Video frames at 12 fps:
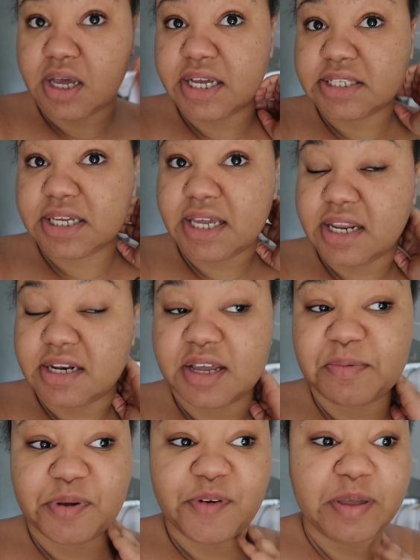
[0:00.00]
I did end
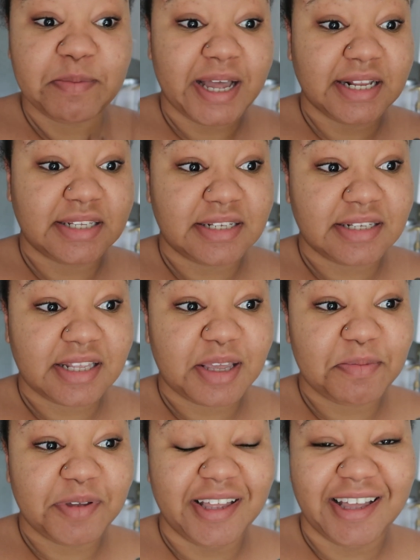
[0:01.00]
up going back to
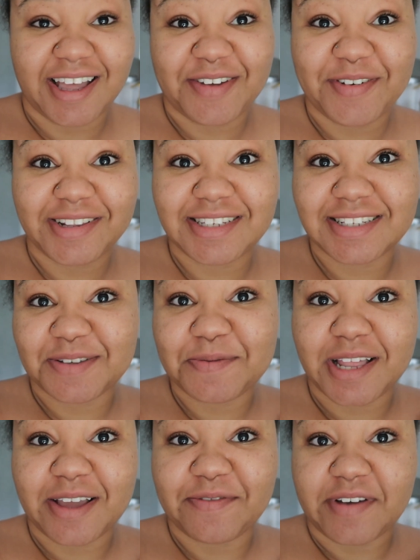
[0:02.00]
sleep. I went to sleep
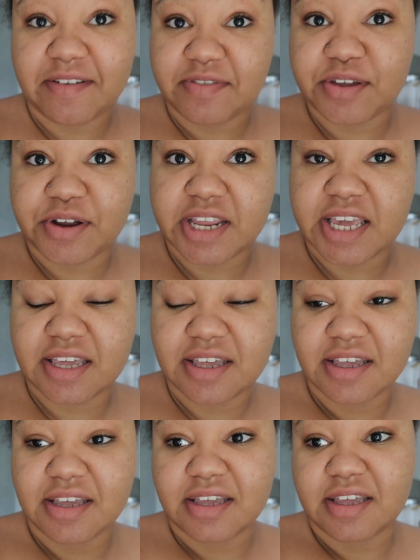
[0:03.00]
at like 5:30.
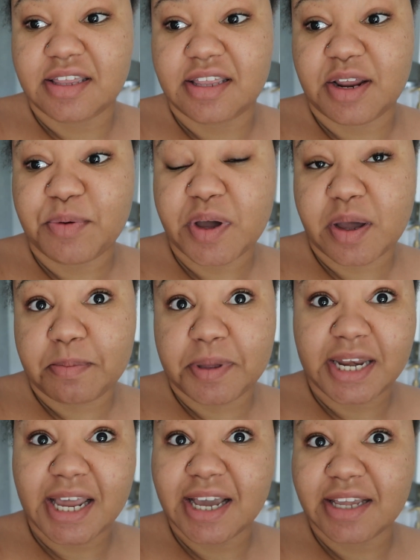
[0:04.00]
And I woke up
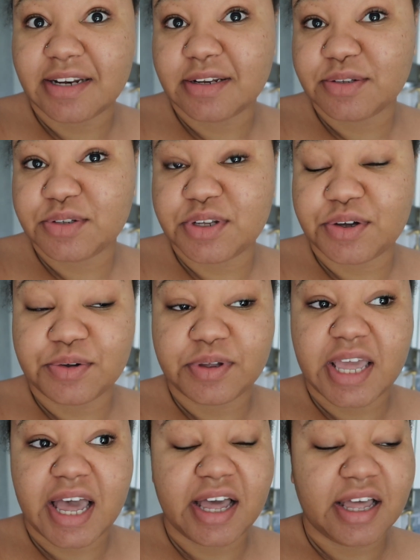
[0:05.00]
at 9, so
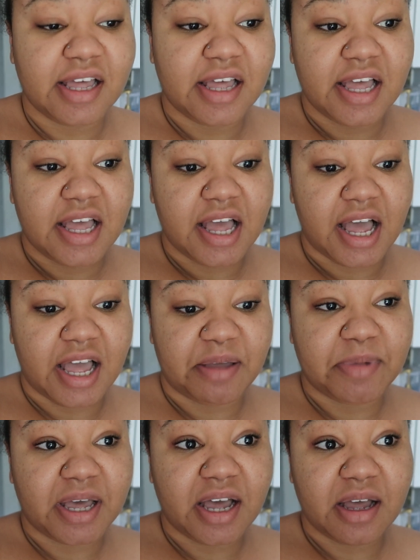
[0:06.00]
yeah.
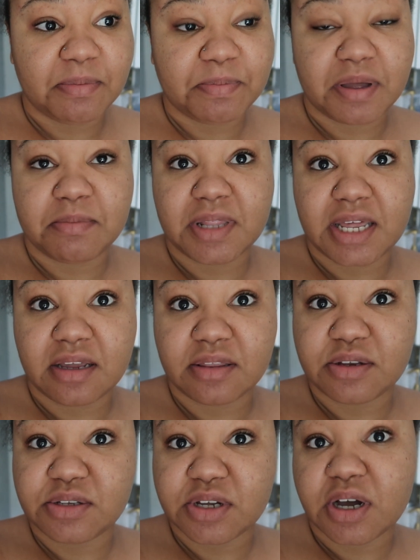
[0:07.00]
I'm up, I'm
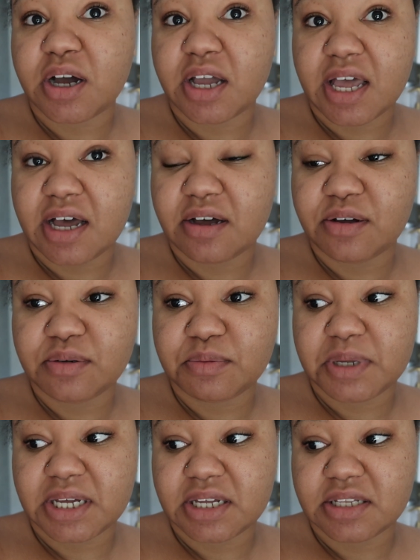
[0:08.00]
letting the dog
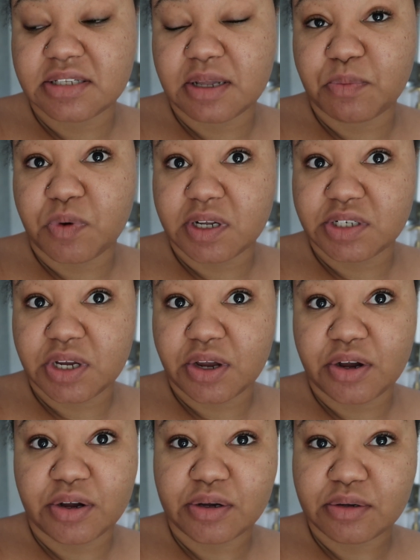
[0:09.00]
out because I'm watching
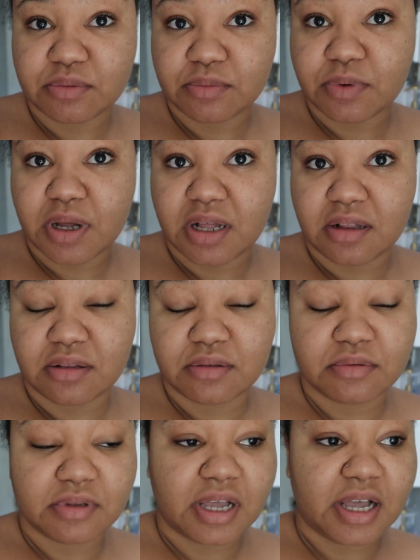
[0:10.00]
her while
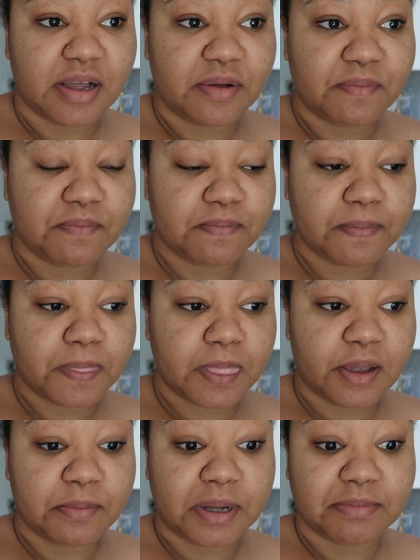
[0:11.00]

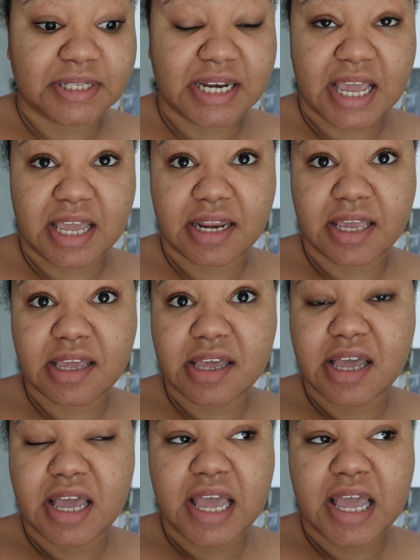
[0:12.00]
her mom's in Haiti.